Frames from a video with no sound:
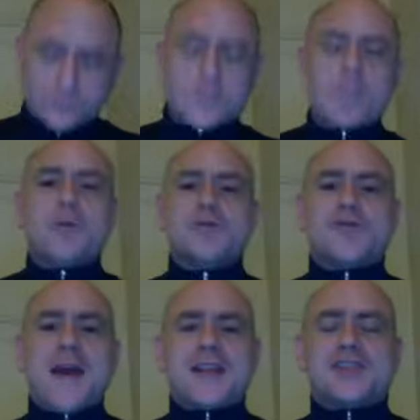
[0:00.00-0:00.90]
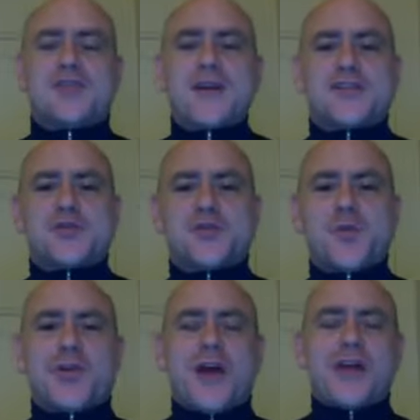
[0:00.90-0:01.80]
post-traumatic stress
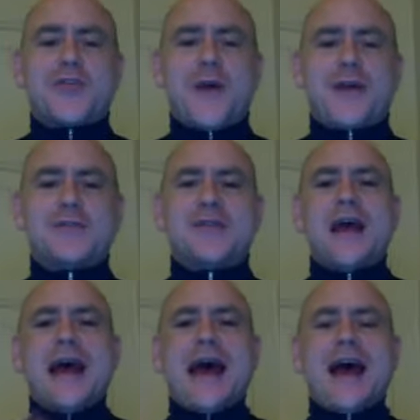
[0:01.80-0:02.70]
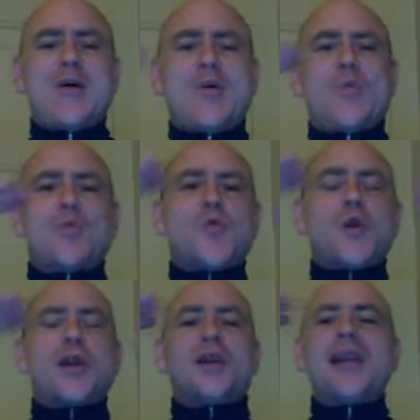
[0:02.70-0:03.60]
disorder. I don't know to
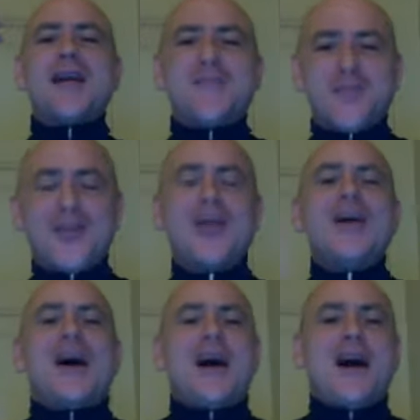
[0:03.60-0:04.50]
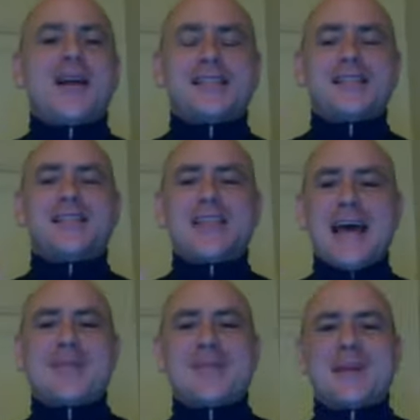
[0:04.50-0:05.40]
what level
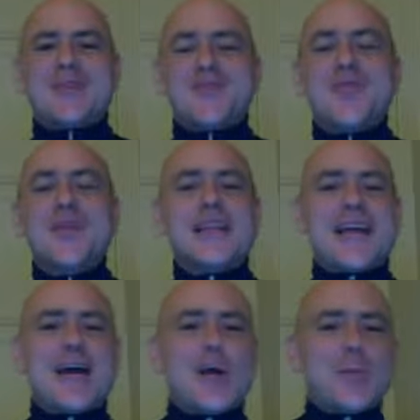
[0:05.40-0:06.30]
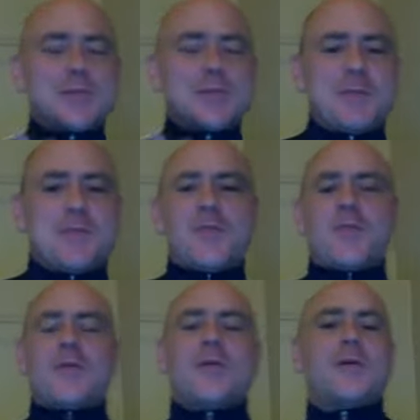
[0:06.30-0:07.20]
tapping has really helped these people,
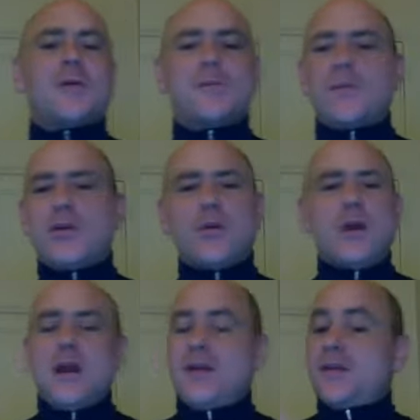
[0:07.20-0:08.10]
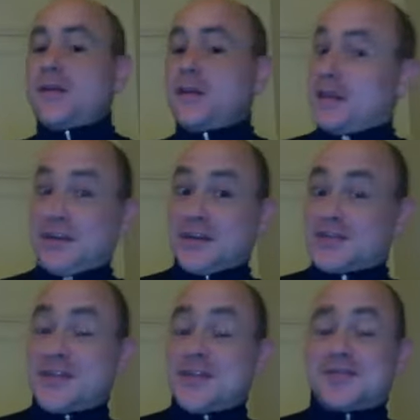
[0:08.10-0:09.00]
or
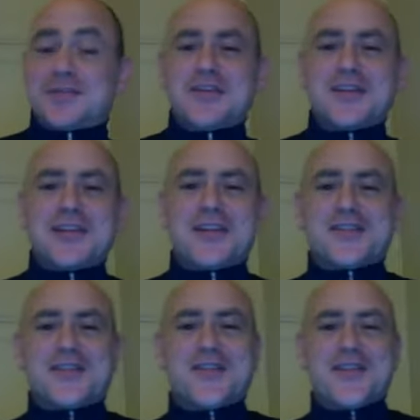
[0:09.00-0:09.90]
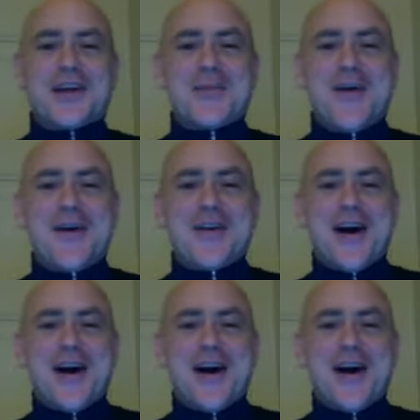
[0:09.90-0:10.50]
they've certainly come out